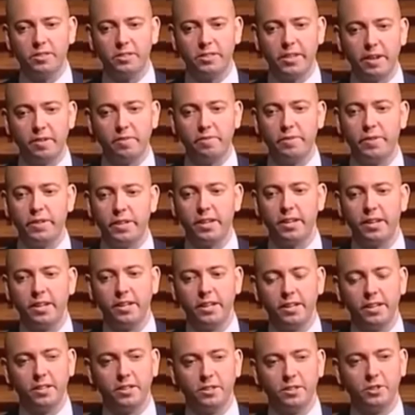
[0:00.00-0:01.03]
at Stanford.
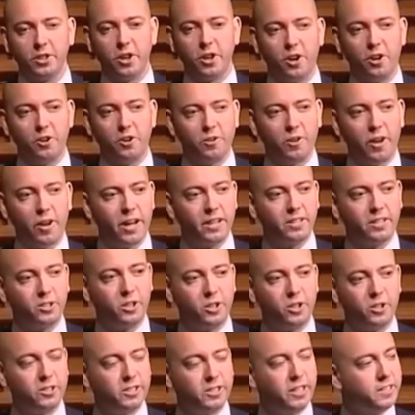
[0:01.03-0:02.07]
So I
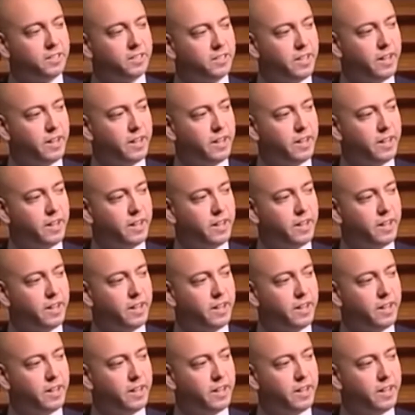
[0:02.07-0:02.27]
associate